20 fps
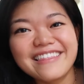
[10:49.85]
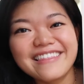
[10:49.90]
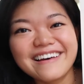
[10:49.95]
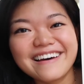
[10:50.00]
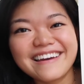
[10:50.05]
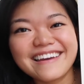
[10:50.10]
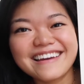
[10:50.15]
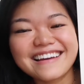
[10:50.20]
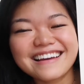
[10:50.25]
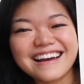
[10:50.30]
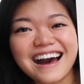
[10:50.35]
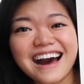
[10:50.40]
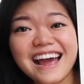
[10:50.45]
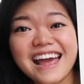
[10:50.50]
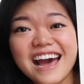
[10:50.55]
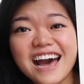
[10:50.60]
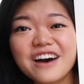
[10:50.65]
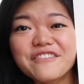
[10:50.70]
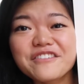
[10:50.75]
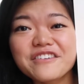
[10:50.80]
Like I
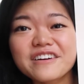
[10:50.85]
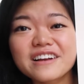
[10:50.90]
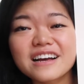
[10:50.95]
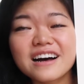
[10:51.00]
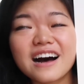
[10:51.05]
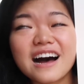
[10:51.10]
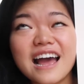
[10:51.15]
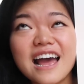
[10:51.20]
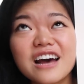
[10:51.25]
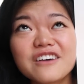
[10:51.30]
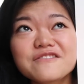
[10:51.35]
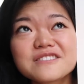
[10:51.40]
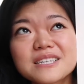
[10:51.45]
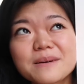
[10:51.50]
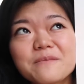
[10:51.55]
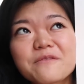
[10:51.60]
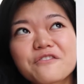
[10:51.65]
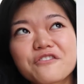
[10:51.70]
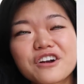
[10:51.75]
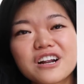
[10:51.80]
have
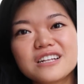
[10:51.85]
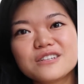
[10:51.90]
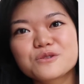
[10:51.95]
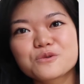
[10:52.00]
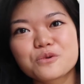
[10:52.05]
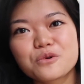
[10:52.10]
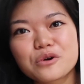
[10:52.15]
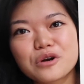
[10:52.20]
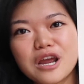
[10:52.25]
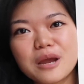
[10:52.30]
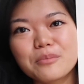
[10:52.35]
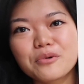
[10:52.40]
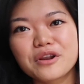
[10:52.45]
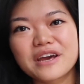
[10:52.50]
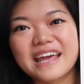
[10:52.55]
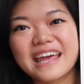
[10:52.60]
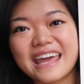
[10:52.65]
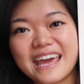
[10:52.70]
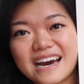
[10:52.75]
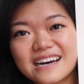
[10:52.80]
some friends who were able to
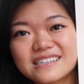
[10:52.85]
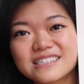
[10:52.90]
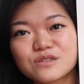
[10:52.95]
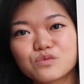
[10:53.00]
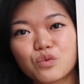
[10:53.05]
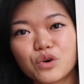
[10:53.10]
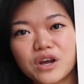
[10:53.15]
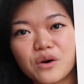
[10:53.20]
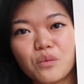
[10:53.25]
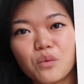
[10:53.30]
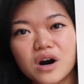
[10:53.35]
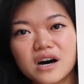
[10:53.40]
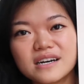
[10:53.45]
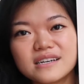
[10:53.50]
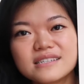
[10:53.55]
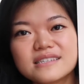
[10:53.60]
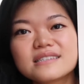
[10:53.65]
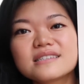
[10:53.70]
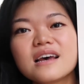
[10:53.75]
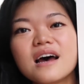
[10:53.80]
guess what it
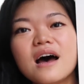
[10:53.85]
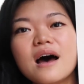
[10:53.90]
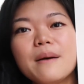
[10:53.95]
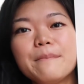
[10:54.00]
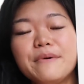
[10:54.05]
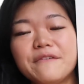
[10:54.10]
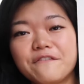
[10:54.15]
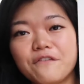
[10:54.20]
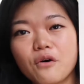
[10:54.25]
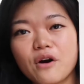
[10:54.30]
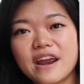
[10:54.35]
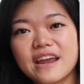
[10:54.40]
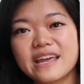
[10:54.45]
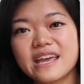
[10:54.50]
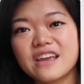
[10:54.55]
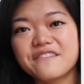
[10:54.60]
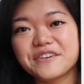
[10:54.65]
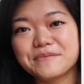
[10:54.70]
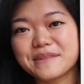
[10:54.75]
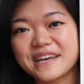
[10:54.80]
was before I
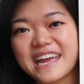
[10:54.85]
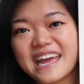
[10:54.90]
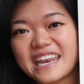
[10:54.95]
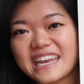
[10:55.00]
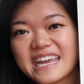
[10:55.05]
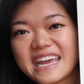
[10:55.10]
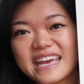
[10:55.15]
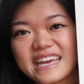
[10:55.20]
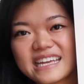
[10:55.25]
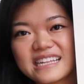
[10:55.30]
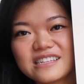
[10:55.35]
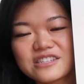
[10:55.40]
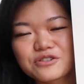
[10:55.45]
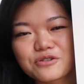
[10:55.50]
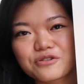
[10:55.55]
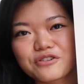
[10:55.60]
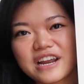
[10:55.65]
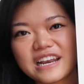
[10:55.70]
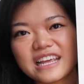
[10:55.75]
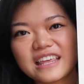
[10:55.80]
gave them like any hints
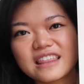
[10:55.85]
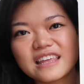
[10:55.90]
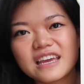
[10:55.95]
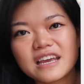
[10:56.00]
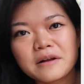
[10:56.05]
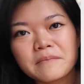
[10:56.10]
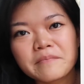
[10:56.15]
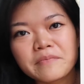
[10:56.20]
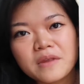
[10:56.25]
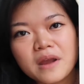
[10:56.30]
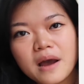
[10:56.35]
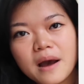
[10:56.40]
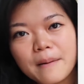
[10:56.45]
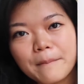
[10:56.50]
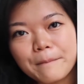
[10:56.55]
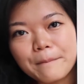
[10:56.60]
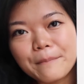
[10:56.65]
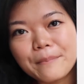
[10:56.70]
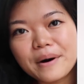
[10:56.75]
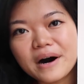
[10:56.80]
or anything,
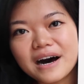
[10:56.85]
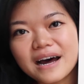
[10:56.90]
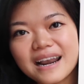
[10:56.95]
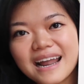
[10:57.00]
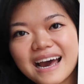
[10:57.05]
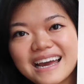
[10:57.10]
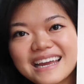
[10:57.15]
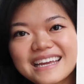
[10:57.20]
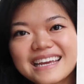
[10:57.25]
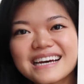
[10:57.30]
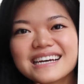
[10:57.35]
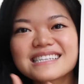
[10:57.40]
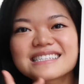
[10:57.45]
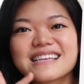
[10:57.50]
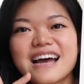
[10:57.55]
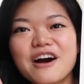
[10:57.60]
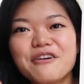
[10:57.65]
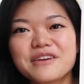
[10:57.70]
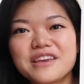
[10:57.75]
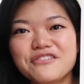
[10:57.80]
but I guess
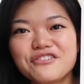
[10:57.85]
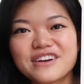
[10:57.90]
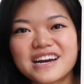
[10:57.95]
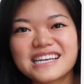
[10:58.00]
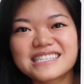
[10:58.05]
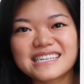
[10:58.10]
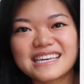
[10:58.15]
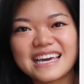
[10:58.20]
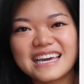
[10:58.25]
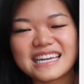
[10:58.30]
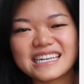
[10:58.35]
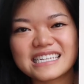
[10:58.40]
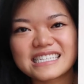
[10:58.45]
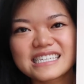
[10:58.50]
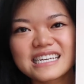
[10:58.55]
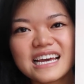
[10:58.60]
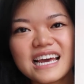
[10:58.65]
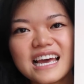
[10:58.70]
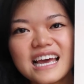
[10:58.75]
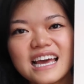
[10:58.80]
I'll give you guys a hint.
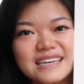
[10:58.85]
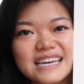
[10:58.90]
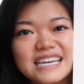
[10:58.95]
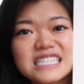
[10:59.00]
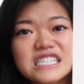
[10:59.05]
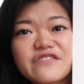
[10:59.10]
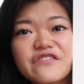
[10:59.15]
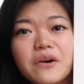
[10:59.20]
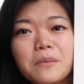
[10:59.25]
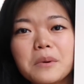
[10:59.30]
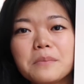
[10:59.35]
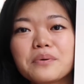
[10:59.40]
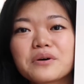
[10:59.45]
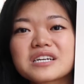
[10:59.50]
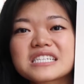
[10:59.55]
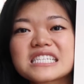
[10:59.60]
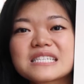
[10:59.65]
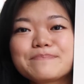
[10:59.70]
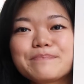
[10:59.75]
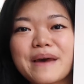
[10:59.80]
It's from a
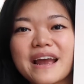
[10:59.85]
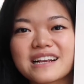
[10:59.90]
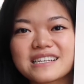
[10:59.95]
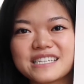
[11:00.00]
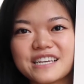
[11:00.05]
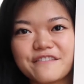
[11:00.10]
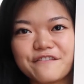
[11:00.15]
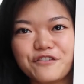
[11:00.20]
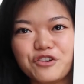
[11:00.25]
perspective.